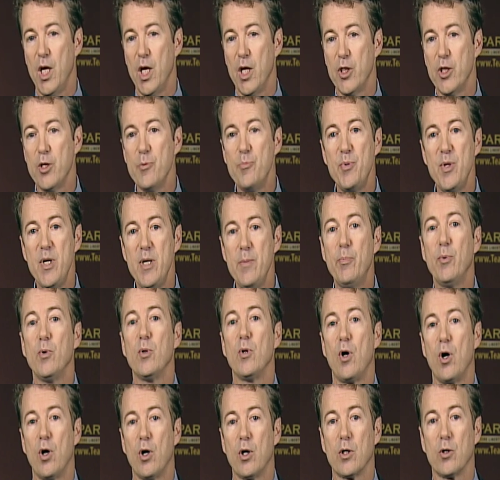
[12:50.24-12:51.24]
The people
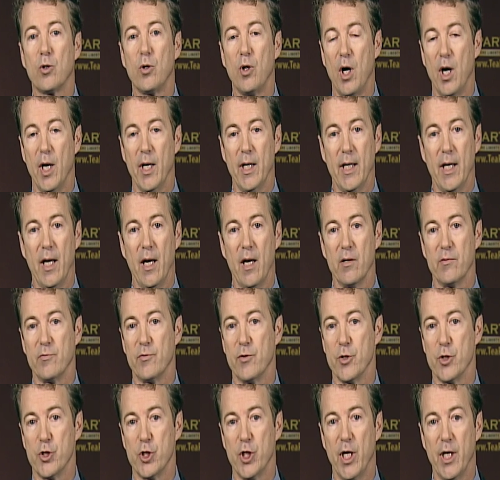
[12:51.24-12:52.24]
are crying out
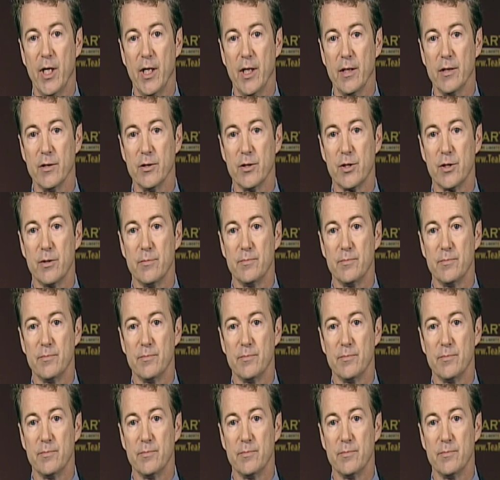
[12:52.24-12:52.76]
for change.